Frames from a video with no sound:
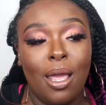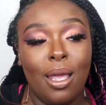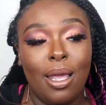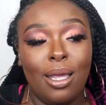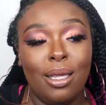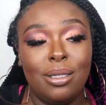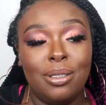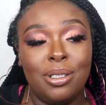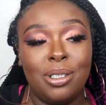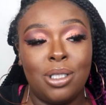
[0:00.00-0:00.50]

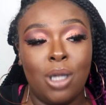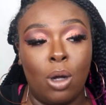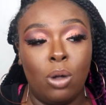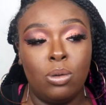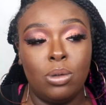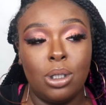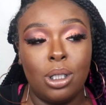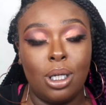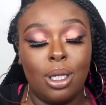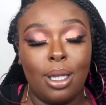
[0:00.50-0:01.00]
It
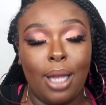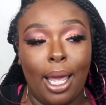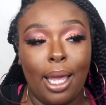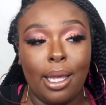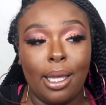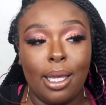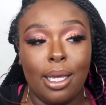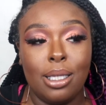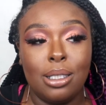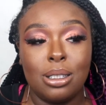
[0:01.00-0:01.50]
don't look like
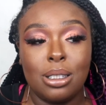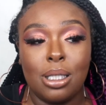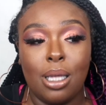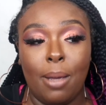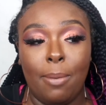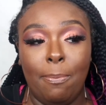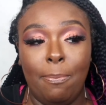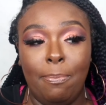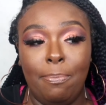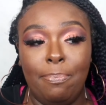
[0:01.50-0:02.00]
it's
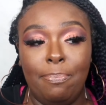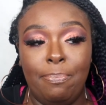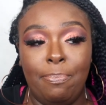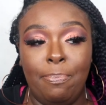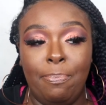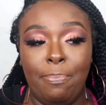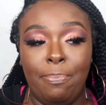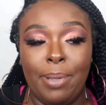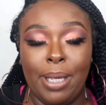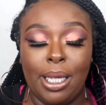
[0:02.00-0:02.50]
a
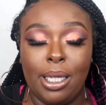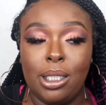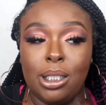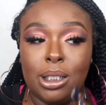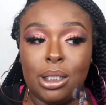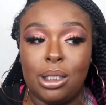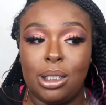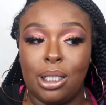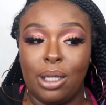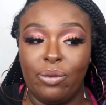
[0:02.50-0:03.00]
big
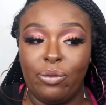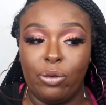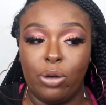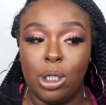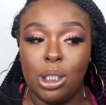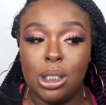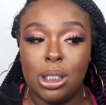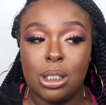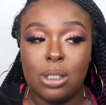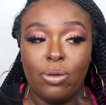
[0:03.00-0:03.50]

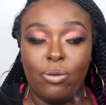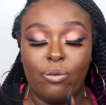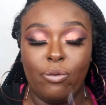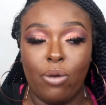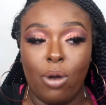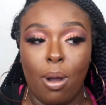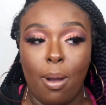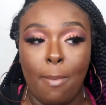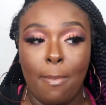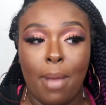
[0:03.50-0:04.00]
difference
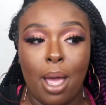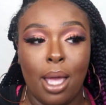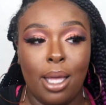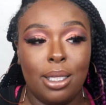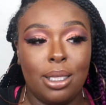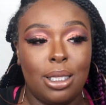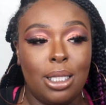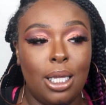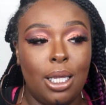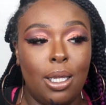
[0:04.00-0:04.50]
from
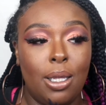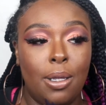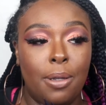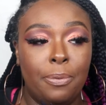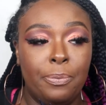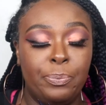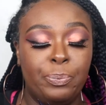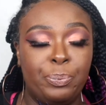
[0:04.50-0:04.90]
the